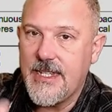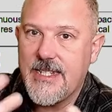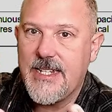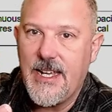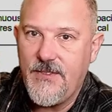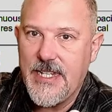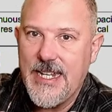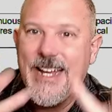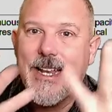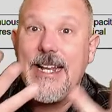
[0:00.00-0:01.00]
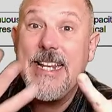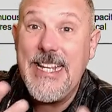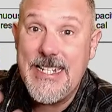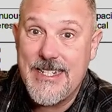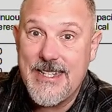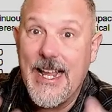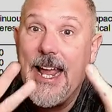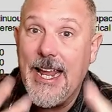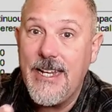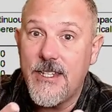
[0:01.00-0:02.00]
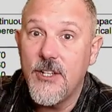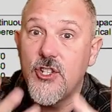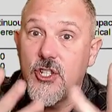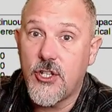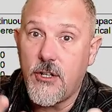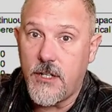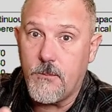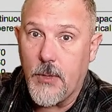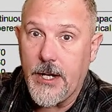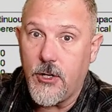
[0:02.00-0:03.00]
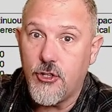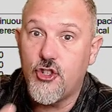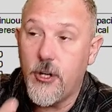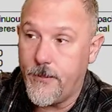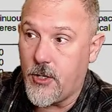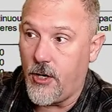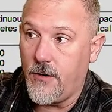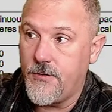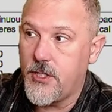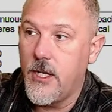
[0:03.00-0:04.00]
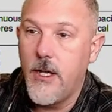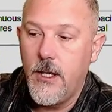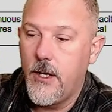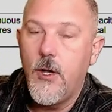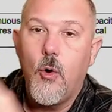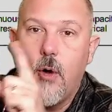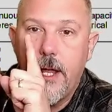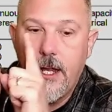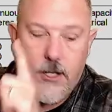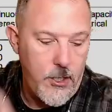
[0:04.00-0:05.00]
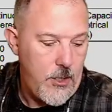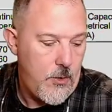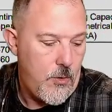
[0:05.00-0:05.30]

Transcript: seventy, at least eight circuit breaker trip curves in